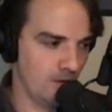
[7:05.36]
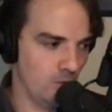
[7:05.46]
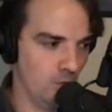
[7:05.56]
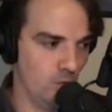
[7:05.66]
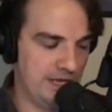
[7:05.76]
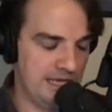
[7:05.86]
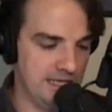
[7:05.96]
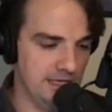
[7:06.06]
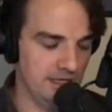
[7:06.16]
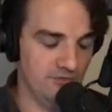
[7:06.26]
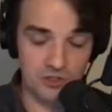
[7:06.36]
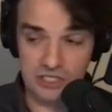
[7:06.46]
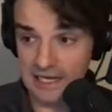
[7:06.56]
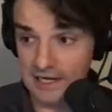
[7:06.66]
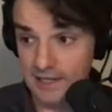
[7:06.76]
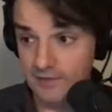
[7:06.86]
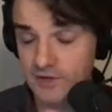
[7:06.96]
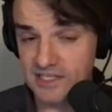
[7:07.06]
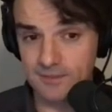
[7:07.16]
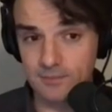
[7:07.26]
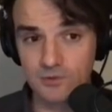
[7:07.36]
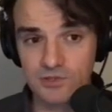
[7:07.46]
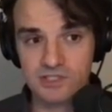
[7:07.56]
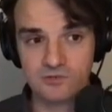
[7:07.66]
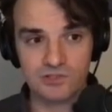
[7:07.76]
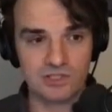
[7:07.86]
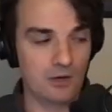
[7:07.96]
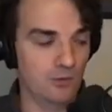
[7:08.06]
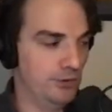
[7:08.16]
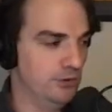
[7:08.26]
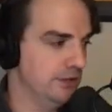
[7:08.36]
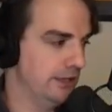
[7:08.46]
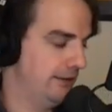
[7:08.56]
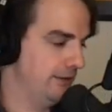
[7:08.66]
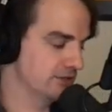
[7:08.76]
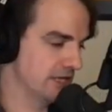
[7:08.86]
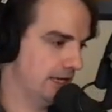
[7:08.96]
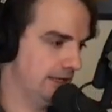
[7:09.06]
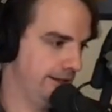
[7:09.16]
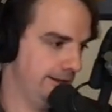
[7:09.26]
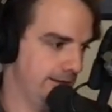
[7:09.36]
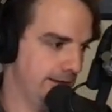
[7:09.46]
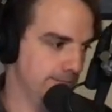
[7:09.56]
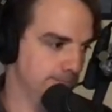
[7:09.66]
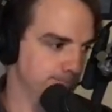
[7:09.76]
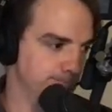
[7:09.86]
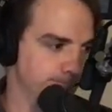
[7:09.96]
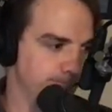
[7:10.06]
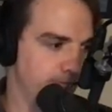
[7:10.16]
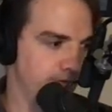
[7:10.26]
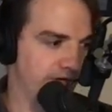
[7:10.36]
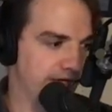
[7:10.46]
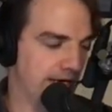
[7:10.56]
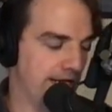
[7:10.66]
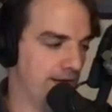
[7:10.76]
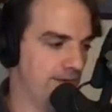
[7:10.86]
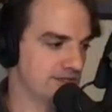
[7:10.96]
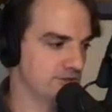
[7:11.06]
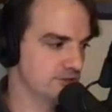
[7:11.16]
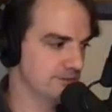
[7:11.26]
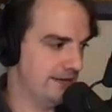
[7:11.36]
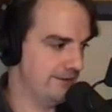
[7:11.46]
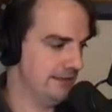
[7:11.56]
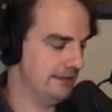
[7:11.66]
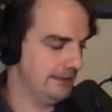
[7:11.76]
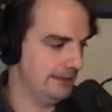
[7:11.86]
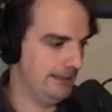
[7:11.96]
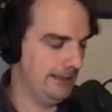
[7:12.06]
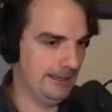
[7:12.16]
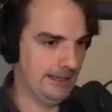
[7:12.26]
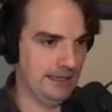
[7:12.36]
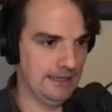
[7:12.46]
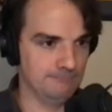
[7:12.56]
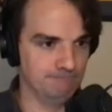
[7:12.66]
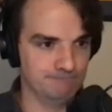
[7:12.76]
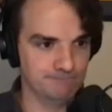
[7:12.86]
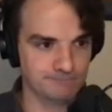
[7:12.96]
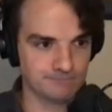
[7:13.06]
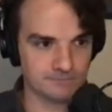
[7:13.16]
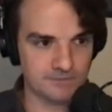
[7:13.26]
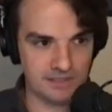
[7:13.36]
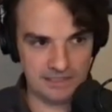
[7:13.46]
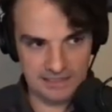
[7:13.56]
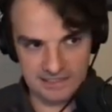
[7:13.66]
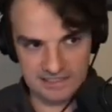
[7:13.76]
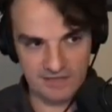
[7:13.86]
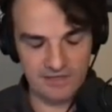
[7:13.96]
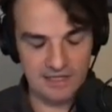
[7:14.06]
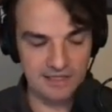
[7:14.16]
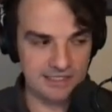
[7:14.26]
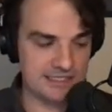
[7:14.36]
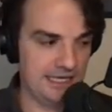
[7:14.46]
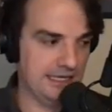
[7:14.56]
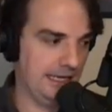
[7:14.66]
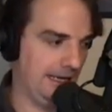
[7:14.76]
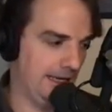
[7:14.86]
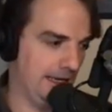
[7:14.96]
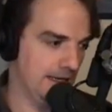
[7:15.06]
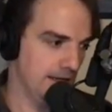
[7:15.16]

we, if you select Gradle, for example, which is which we do, uh, because I prefer Gradle versus Maven. Um, that, that's something I didn't say. Uh,